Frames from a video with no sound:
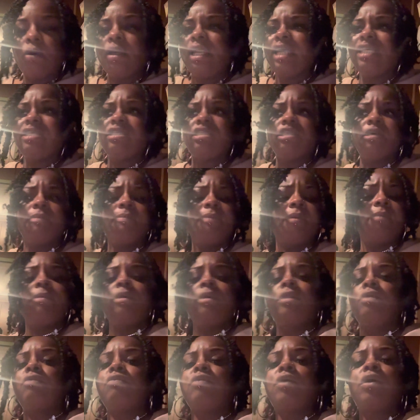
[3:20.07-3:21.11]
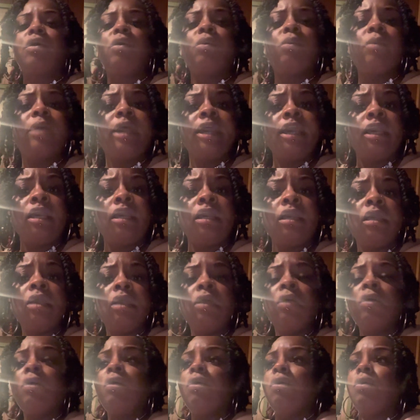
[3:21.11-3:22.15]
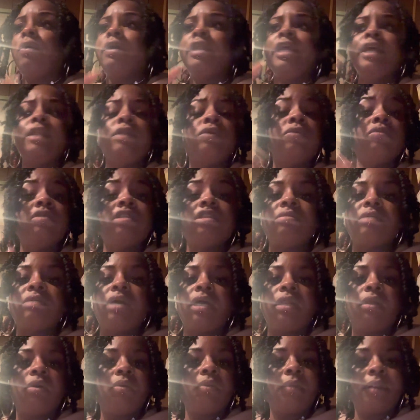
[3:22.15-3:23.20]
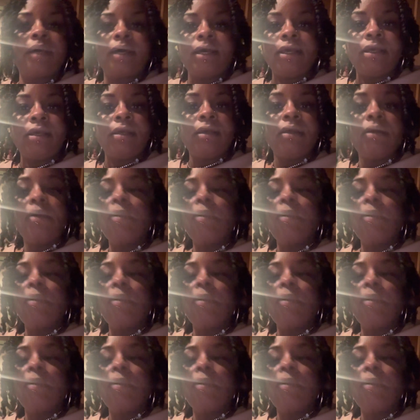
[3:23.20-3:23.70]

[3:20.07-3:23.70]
they step at me the wrong way or they do something I don't like,